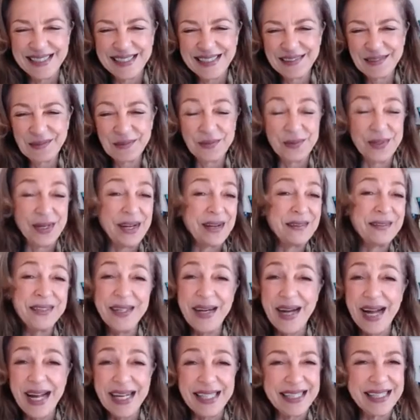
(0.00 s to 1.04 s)
Whatever
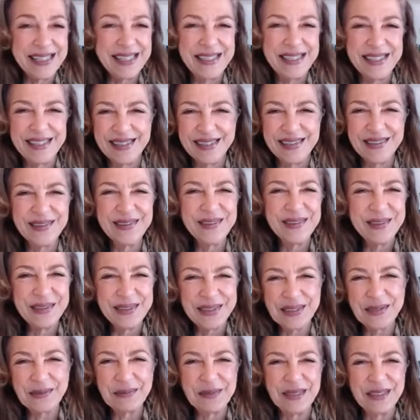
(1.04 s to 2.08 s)
I can do to
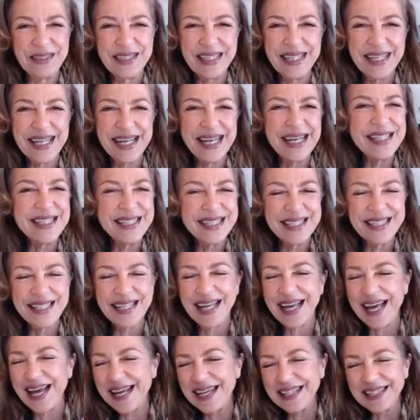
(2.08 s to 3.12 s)
communicate
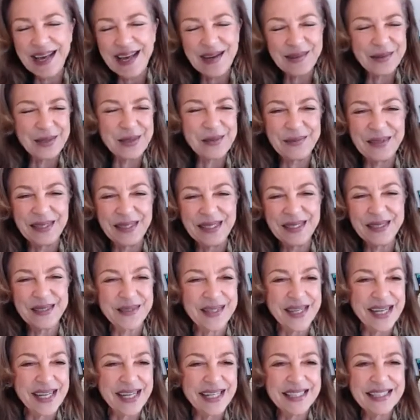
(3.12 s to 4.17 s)
today, that would be
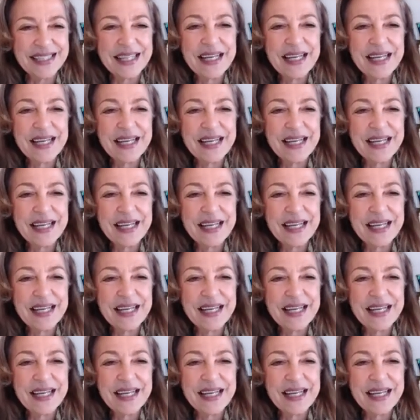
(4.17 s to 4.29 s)
great.